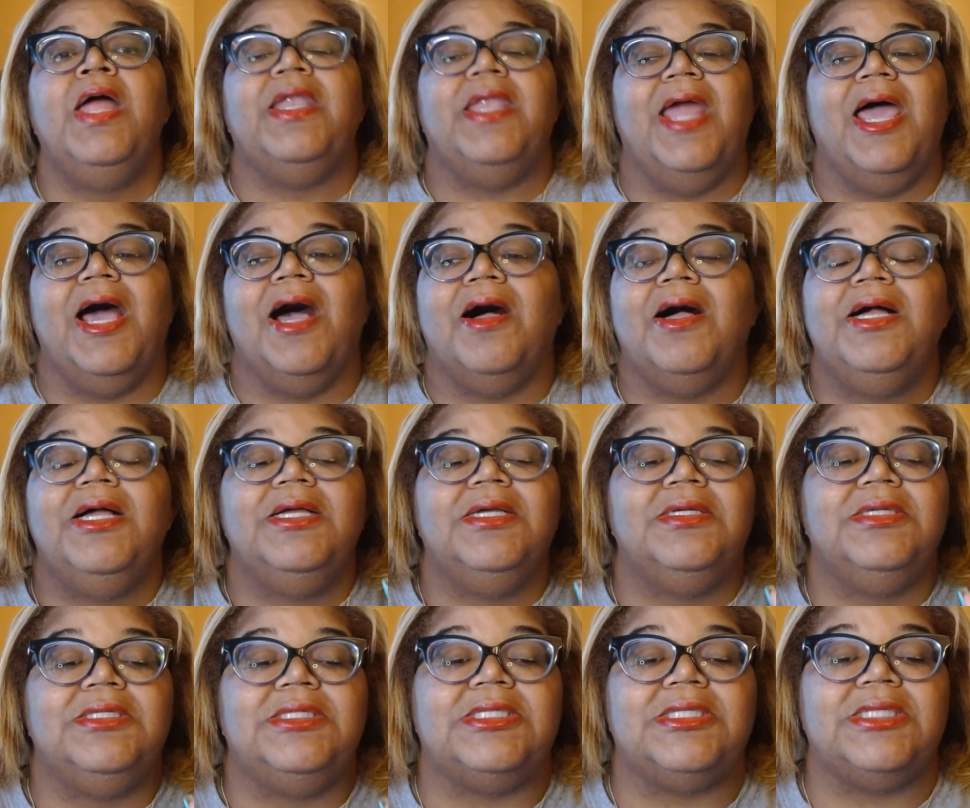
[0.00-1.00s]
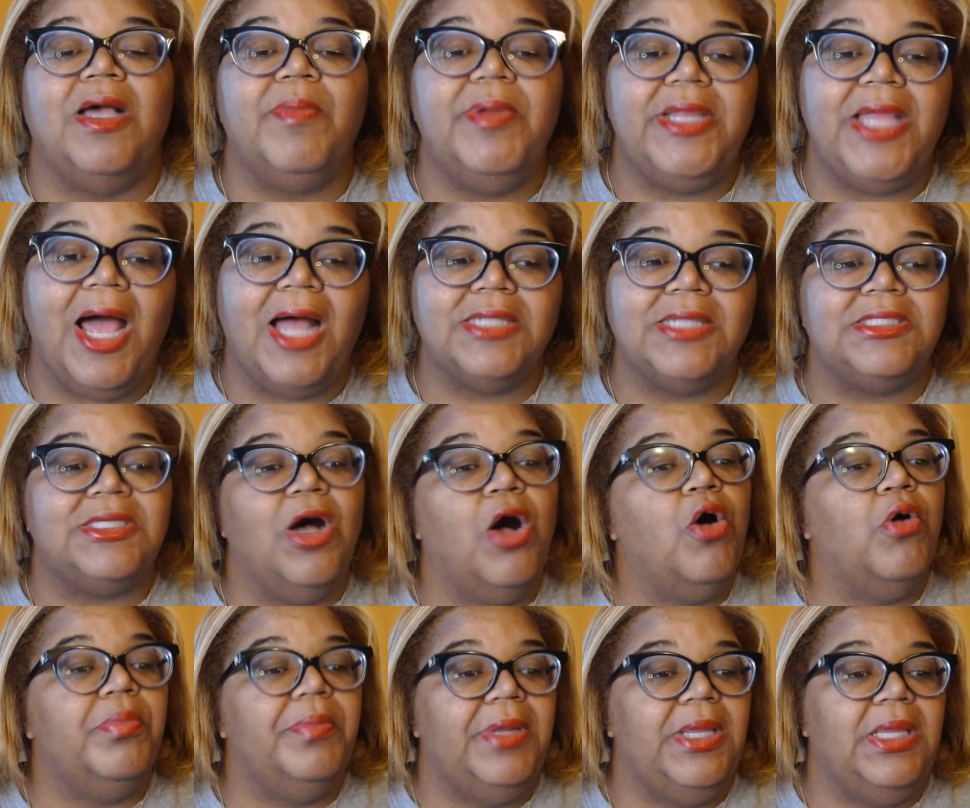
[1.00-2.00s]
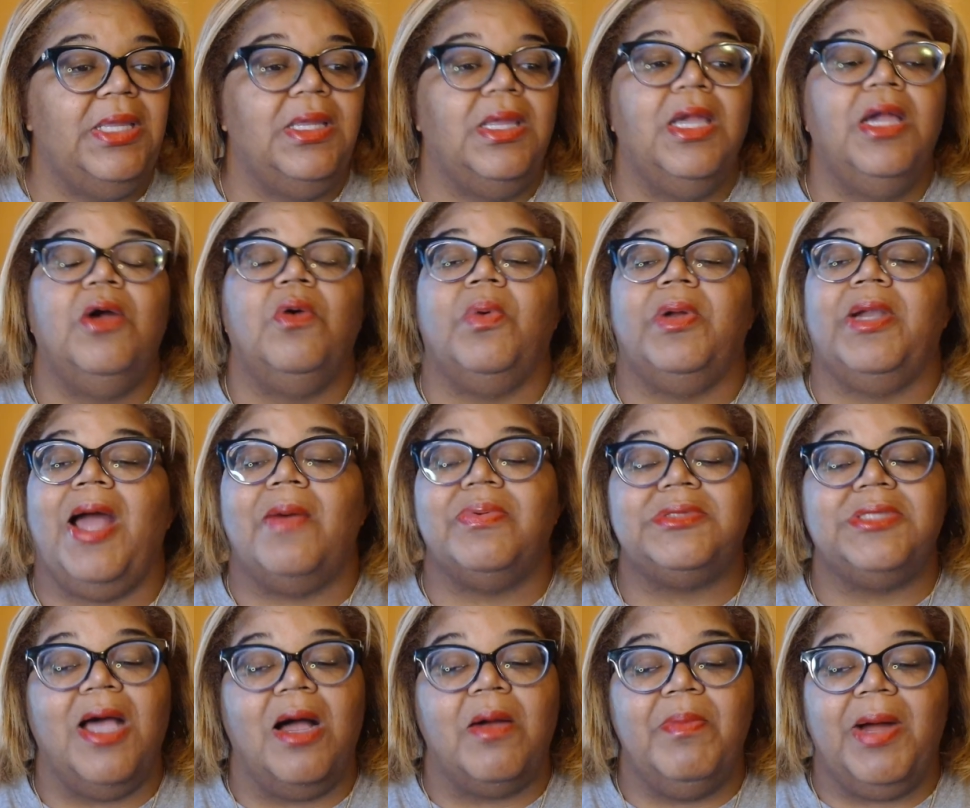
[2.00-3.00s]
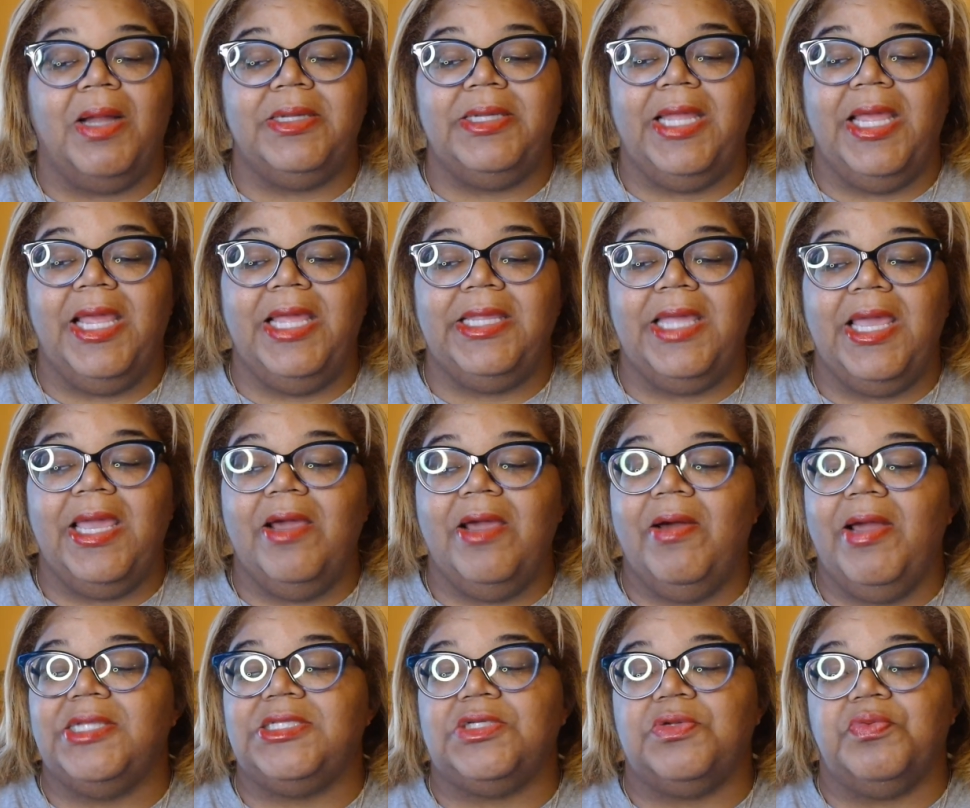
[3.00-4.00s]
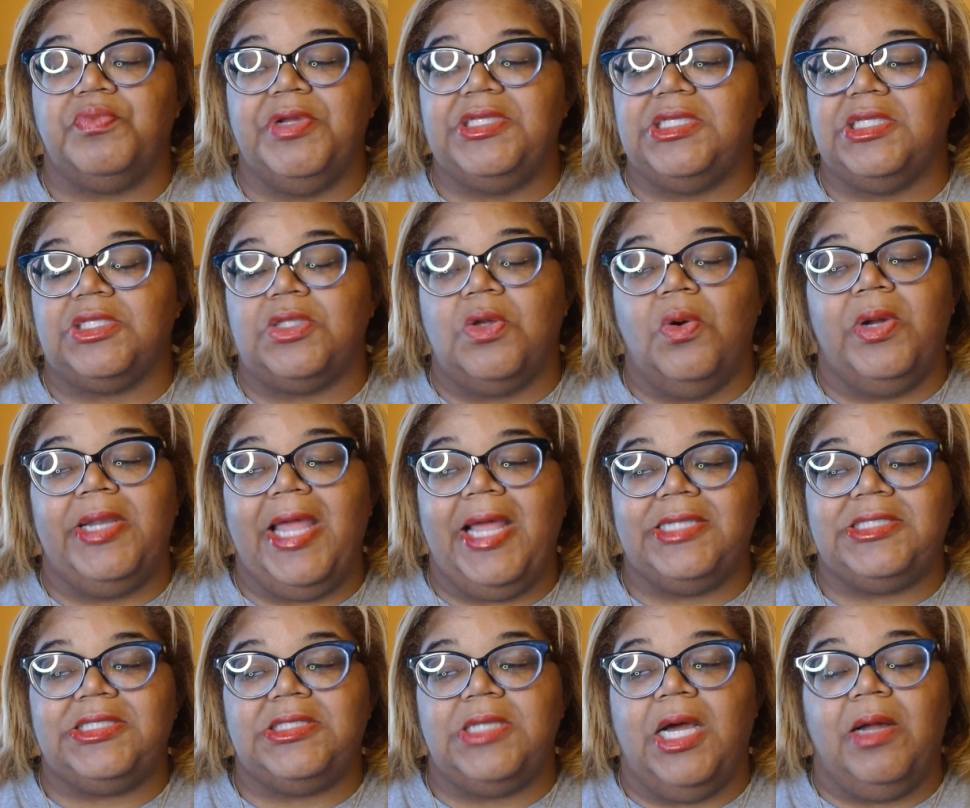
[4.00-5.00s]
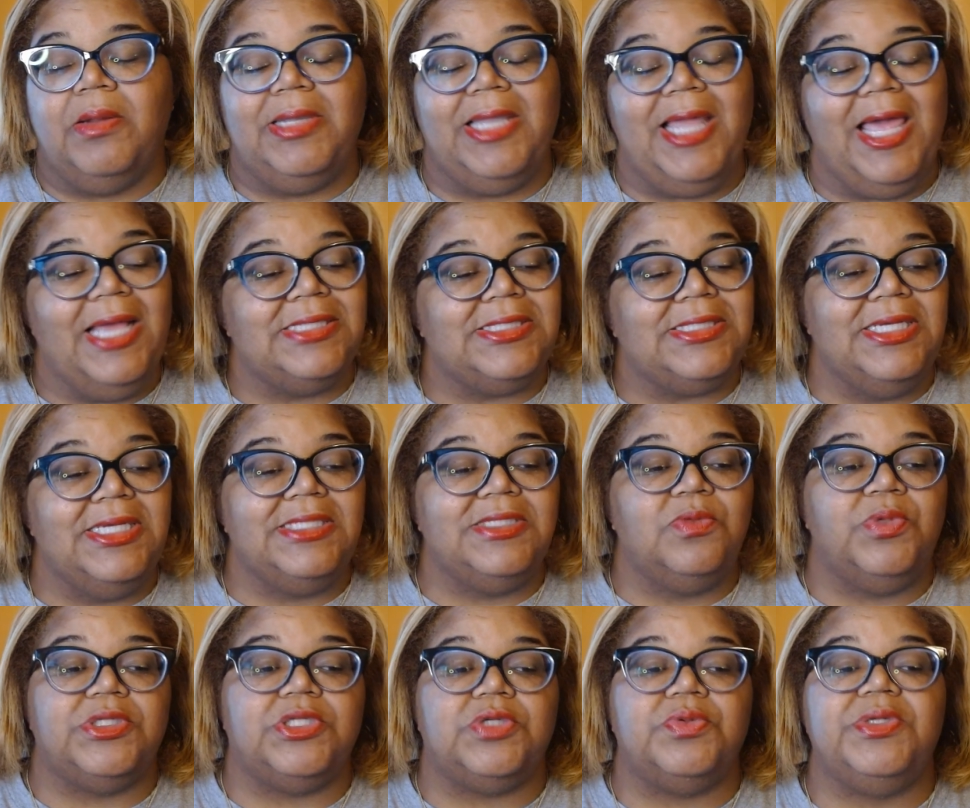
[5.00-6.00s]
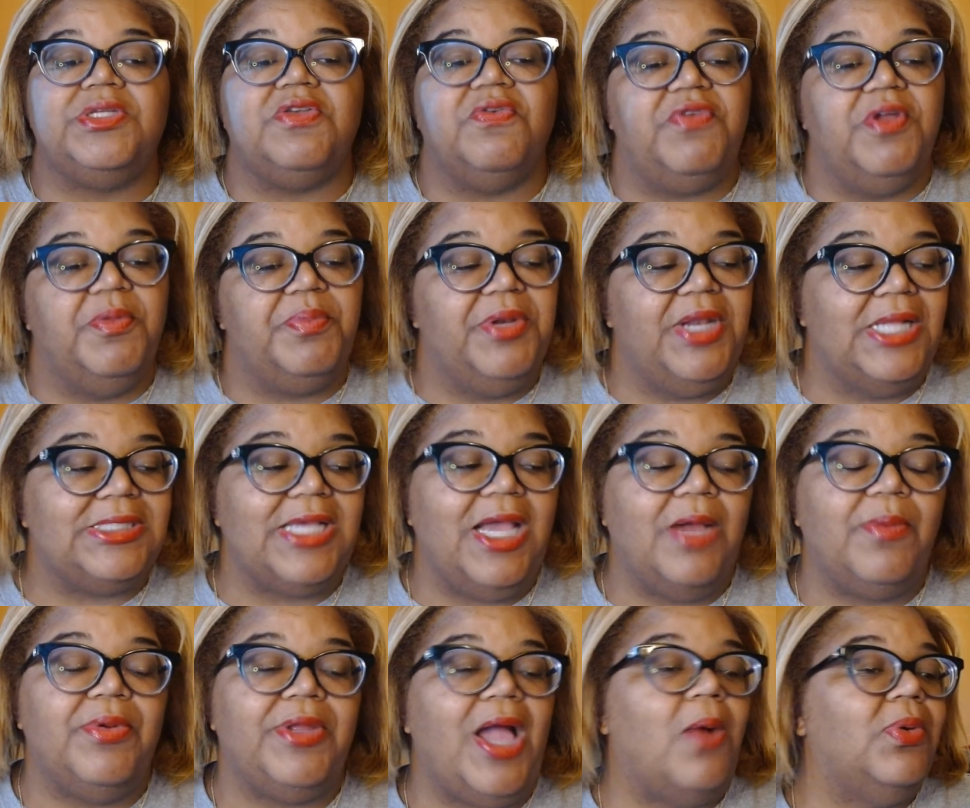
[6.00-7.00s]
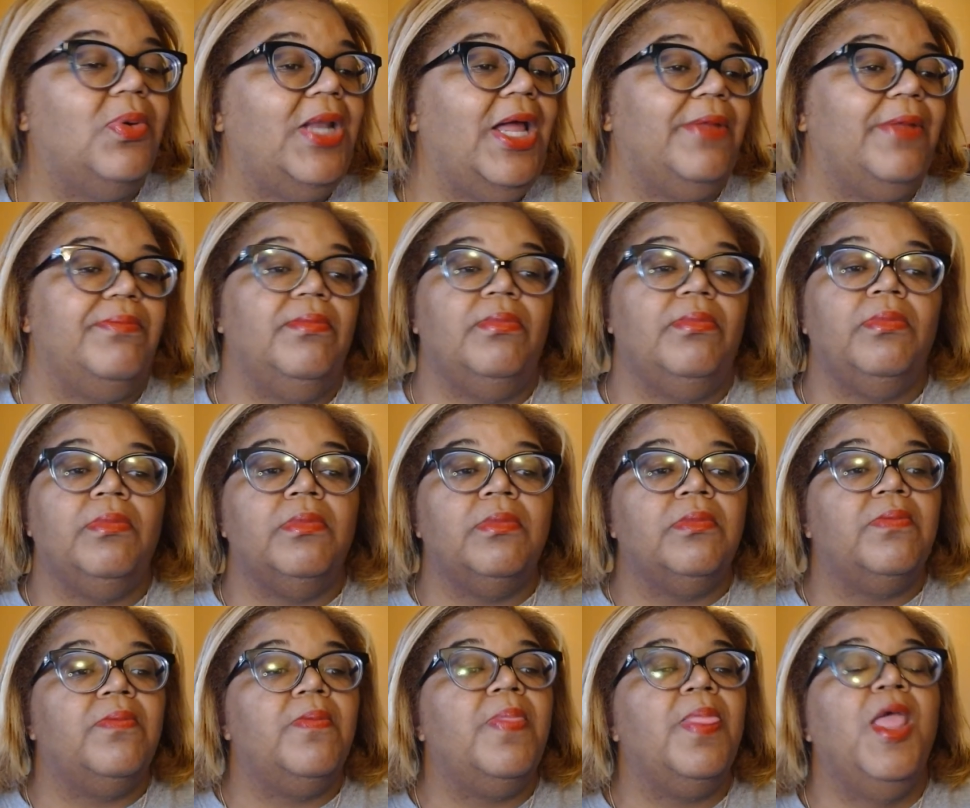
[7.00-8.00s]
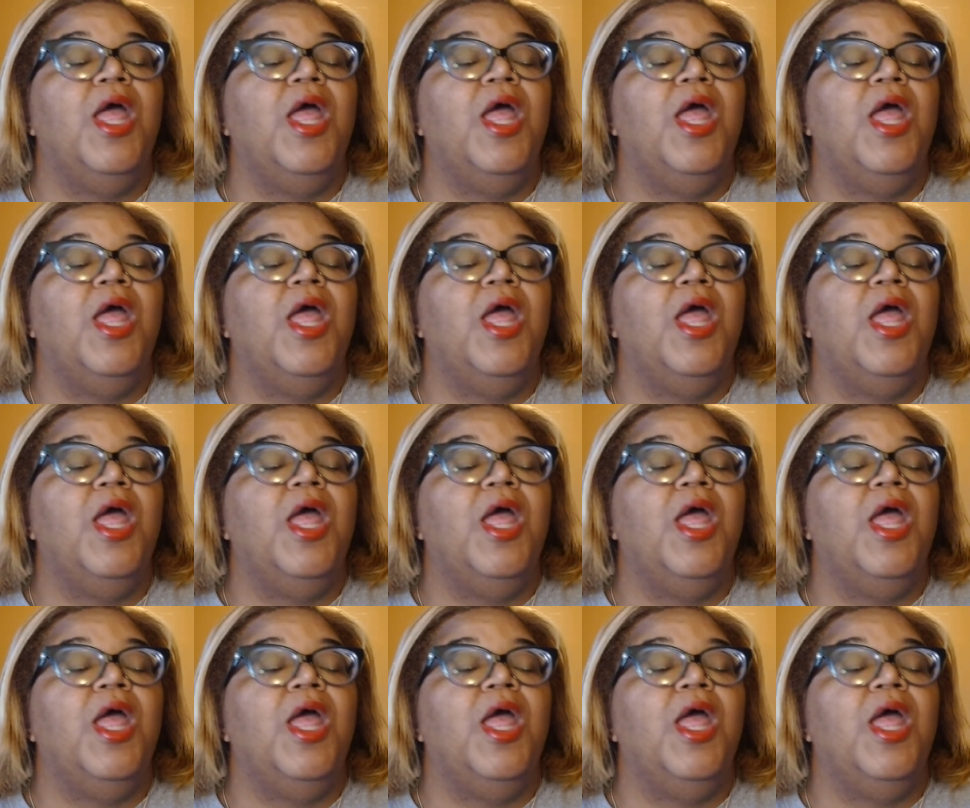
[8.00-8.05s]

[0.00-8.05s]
Now, some of y'all told me when I was talking about Danielle and Teresa throwing that uh, last season with Teresa flipping that table, y'all were like, mm-mm,